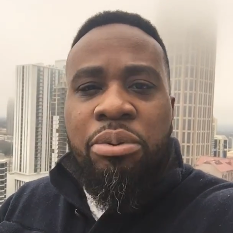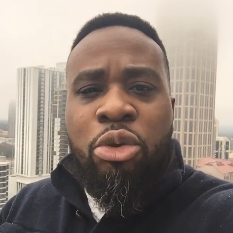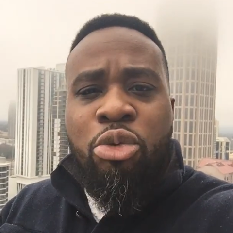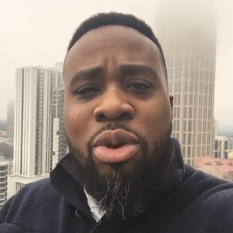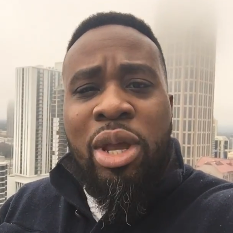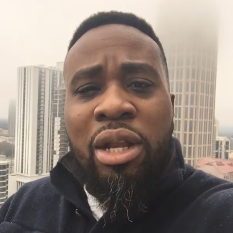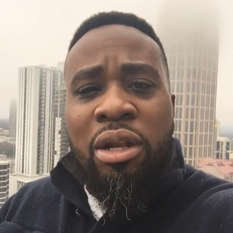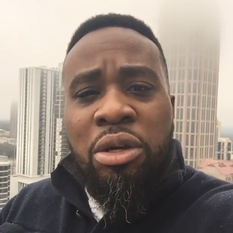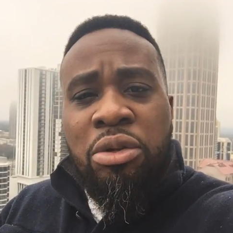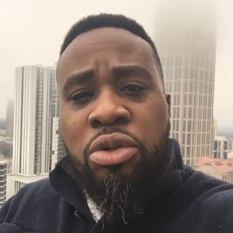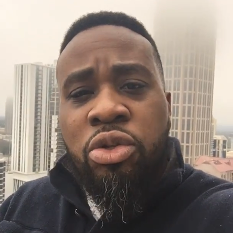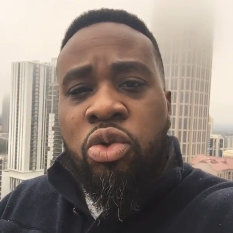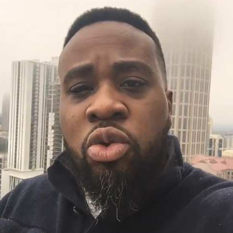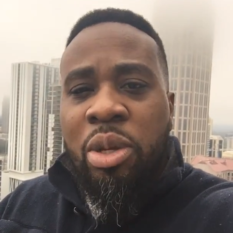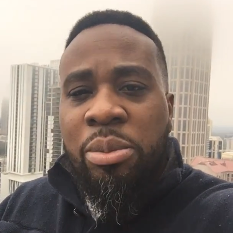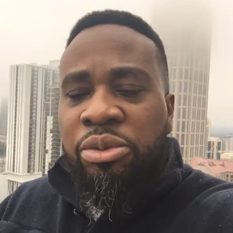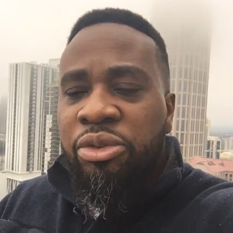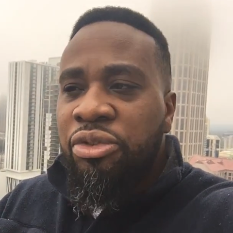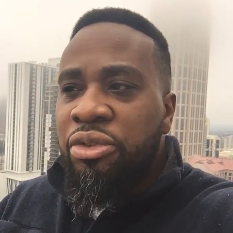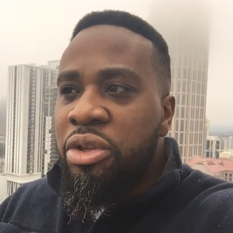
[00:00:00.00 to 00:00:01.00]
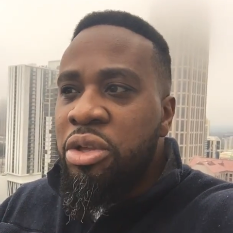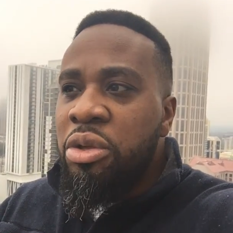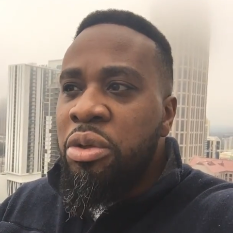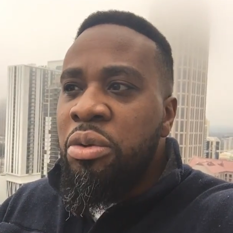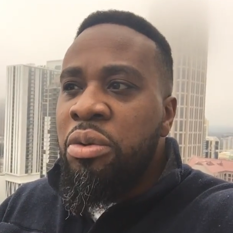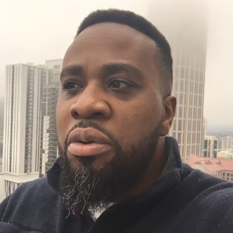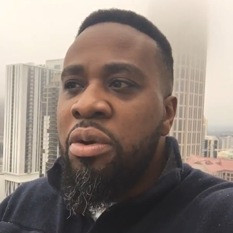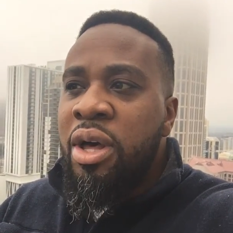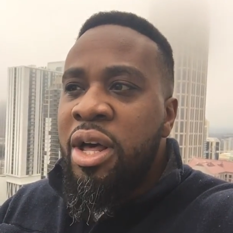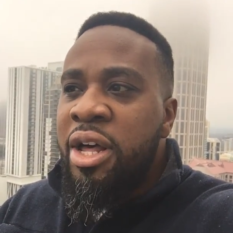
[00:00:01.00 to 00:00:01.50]
create little scripts for
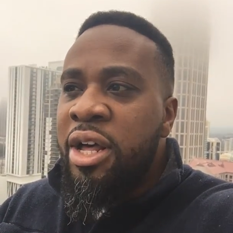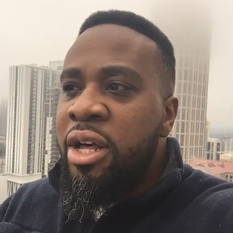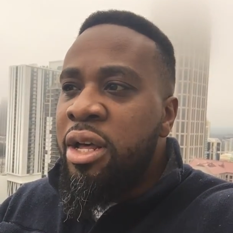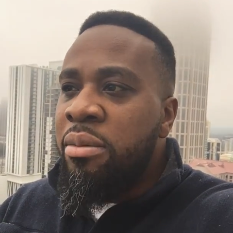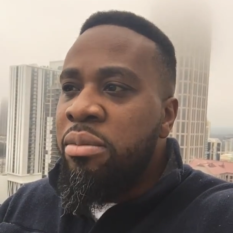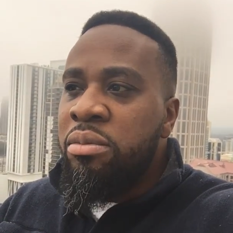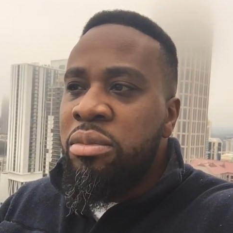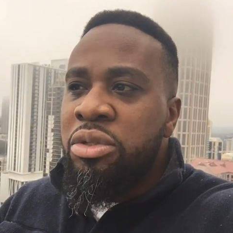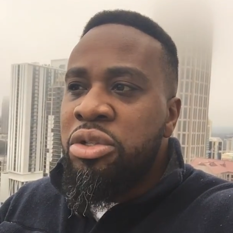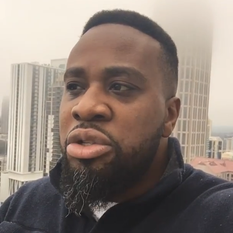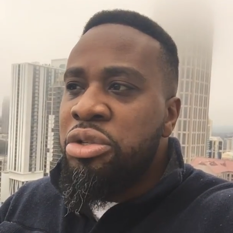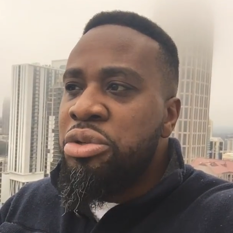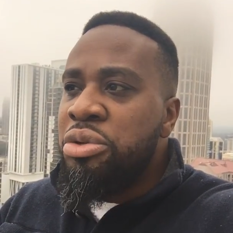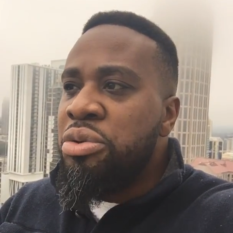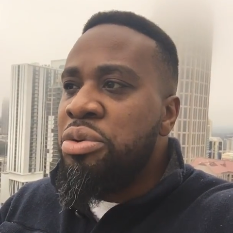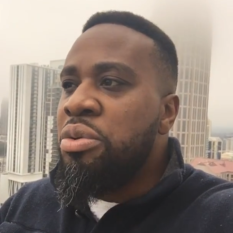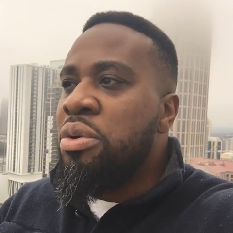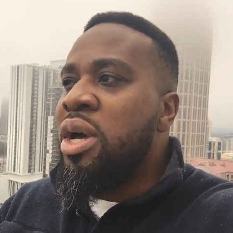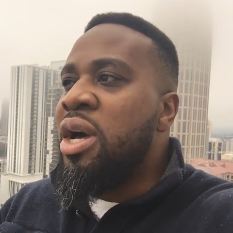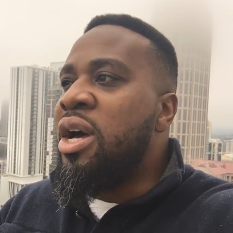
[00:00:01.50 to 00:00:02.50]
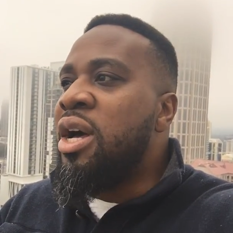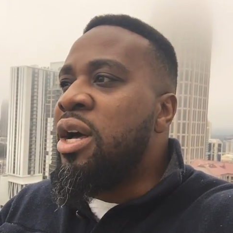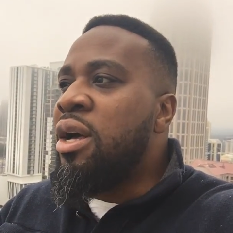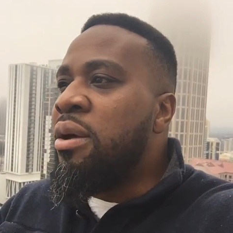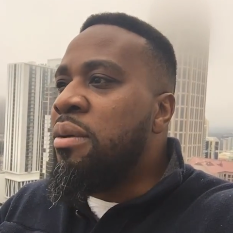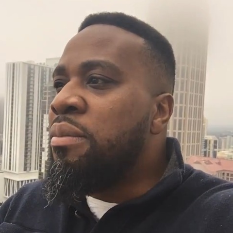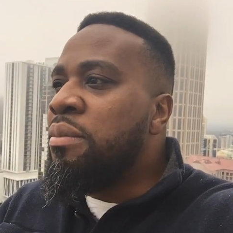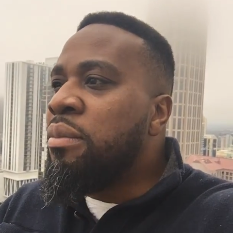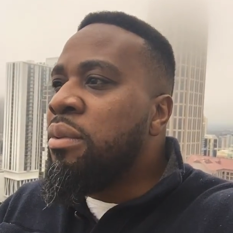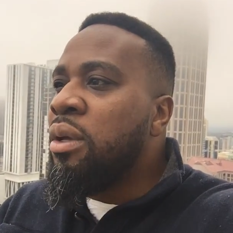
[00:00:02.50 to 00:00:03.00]
you
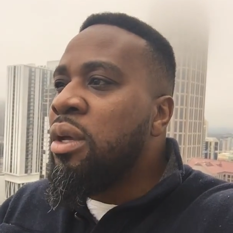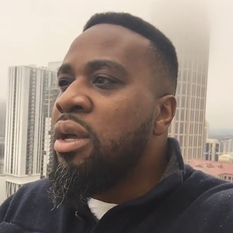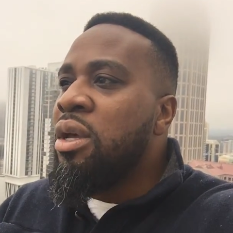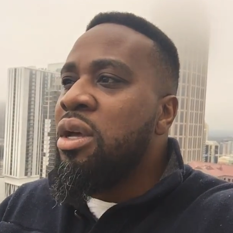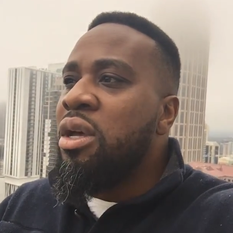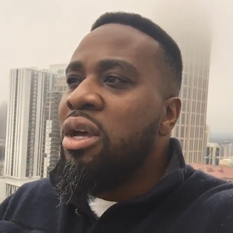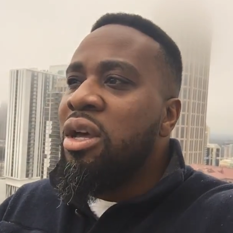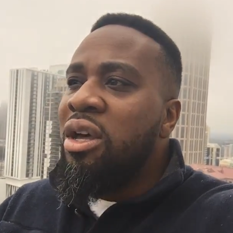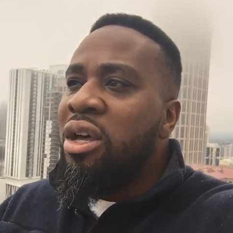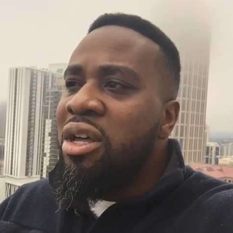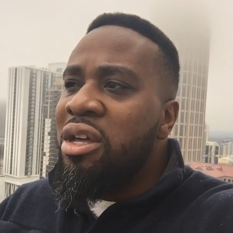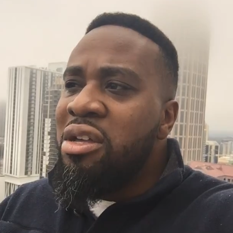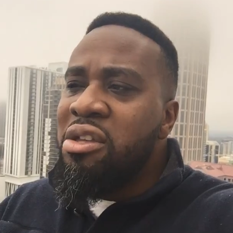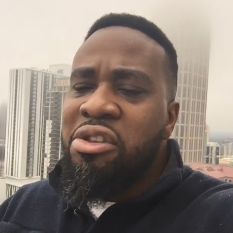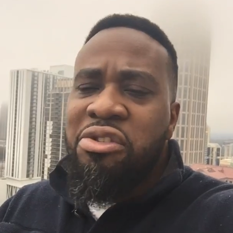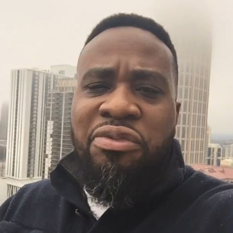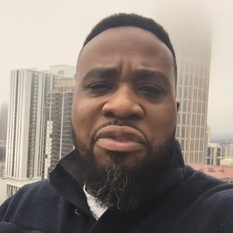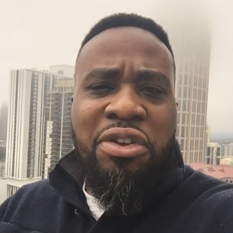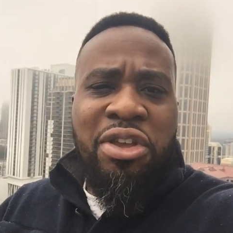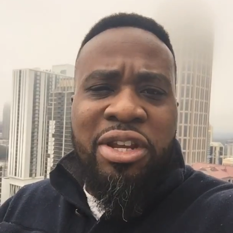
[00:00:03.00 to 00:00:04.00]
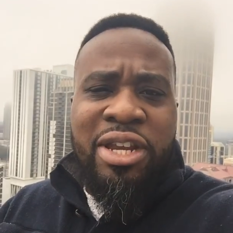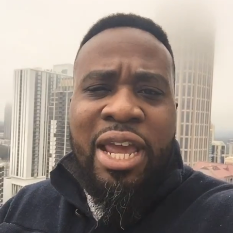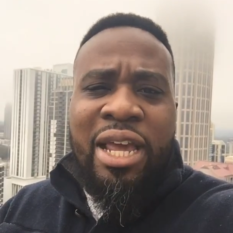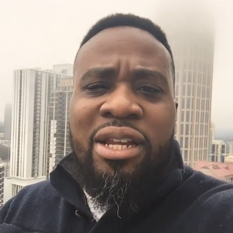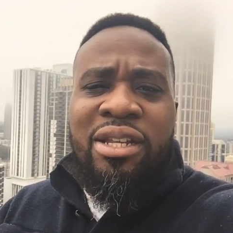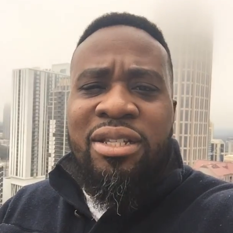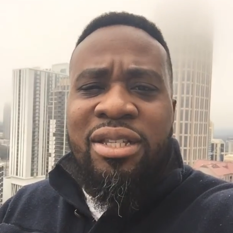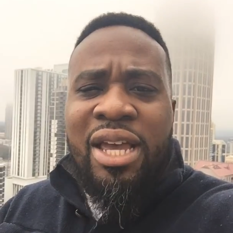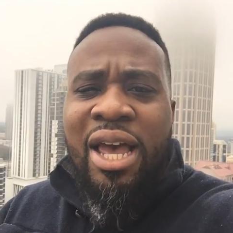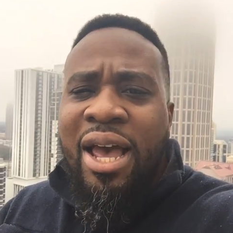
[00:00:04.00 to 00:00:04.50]
for your
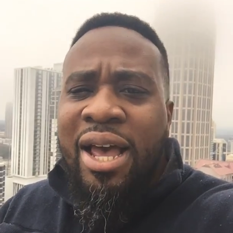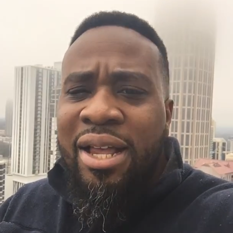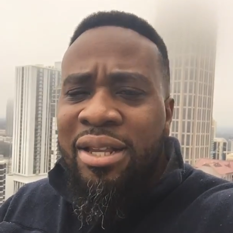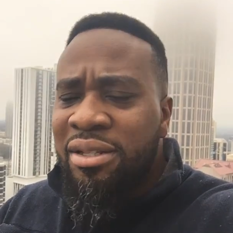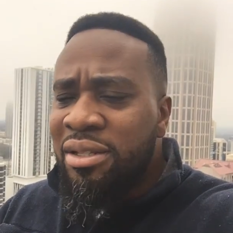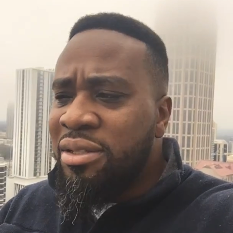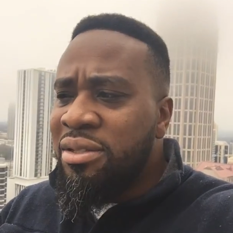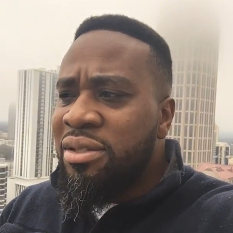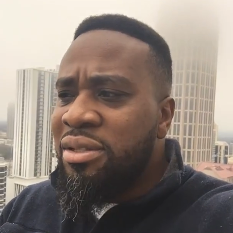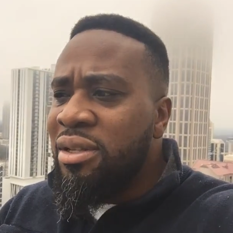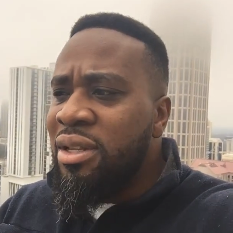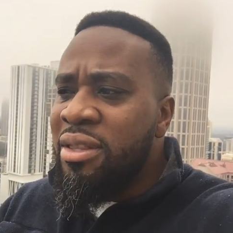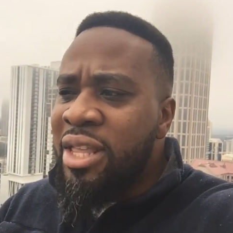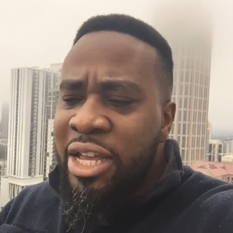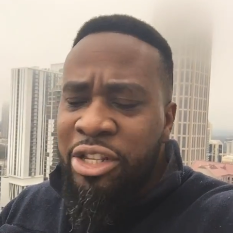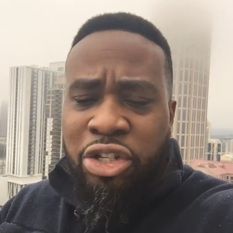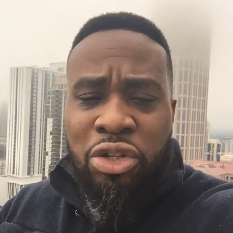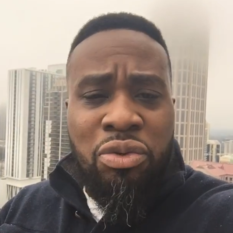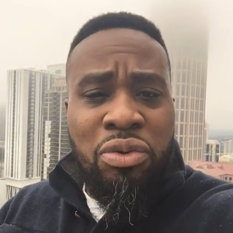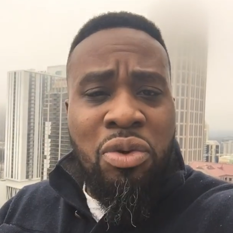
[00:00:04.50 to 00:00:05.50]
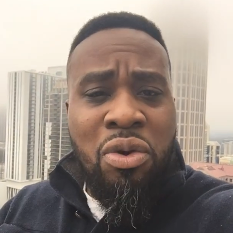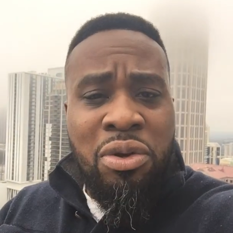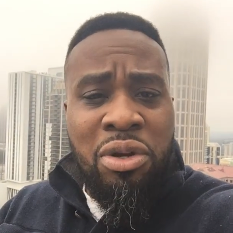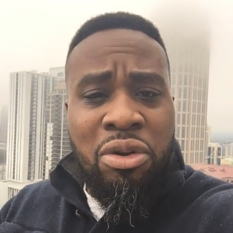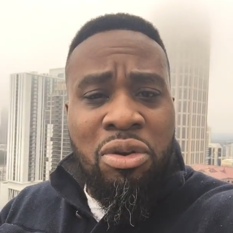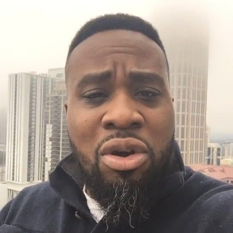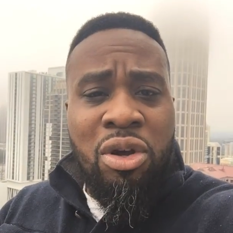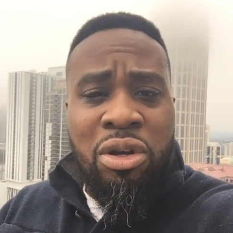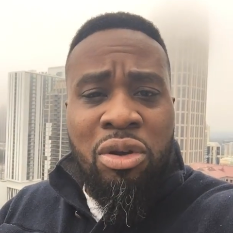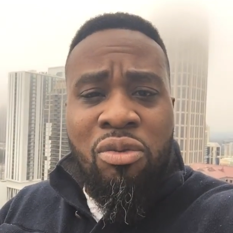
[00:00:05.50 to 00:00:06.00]
daily tasks that you do on
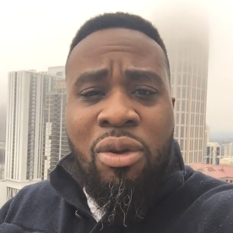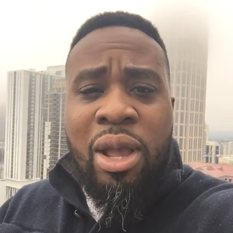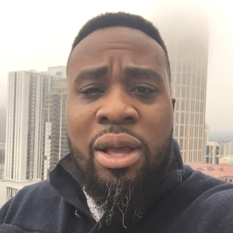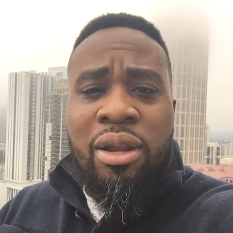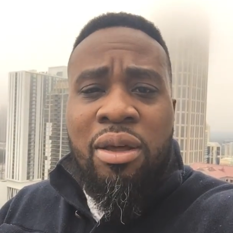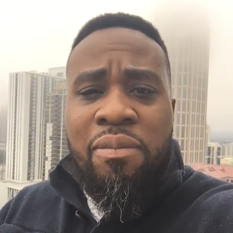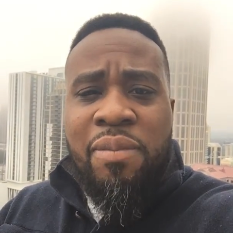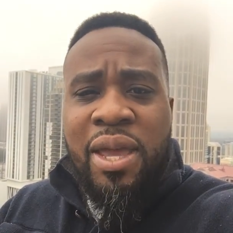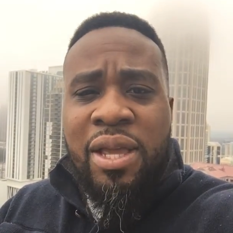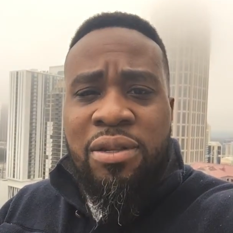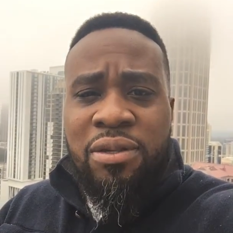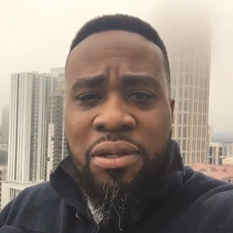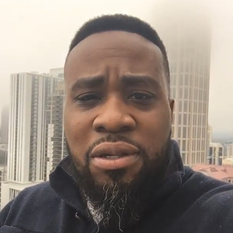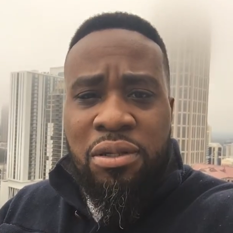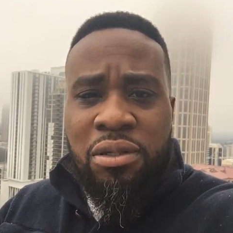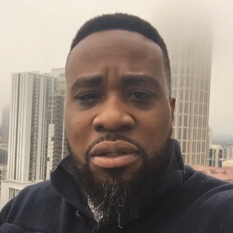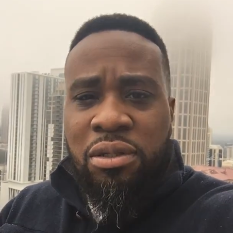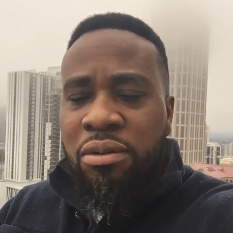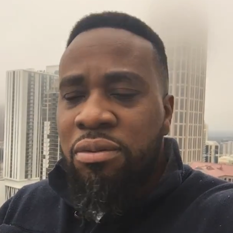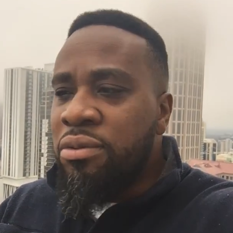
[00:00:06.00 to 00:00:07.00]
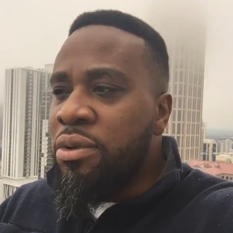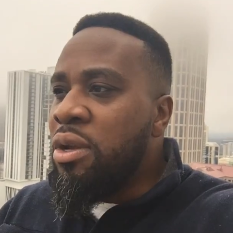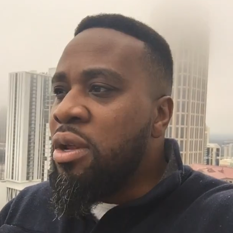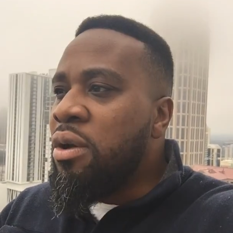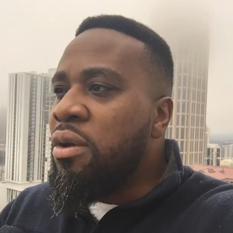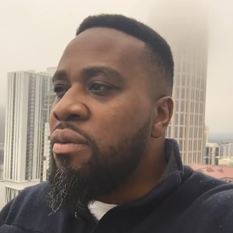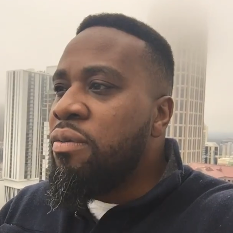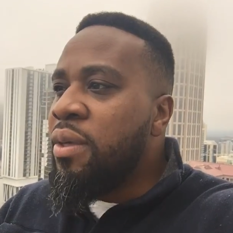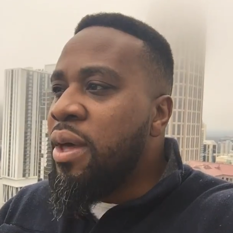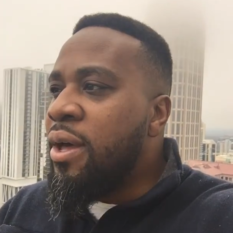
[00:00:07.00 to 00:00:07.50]
a regular basis. You
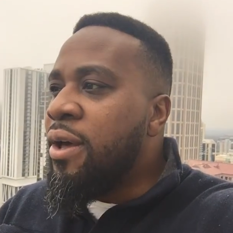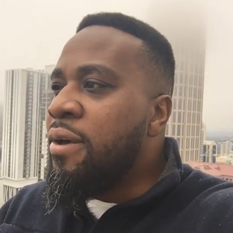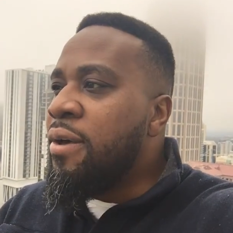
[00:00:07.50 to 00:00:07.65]
know,